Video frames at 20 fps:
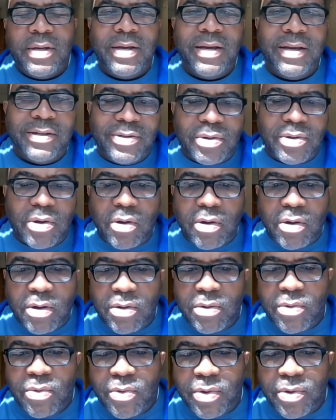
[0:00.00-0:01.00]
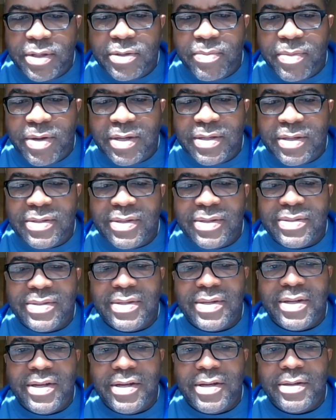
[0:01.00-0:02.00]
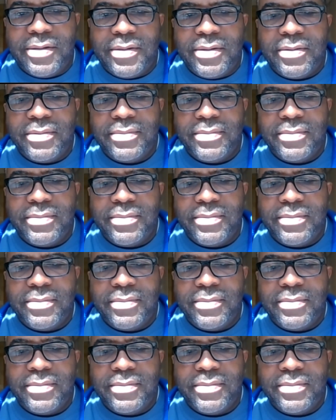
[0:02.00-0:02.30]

it's all going to make sense in the end.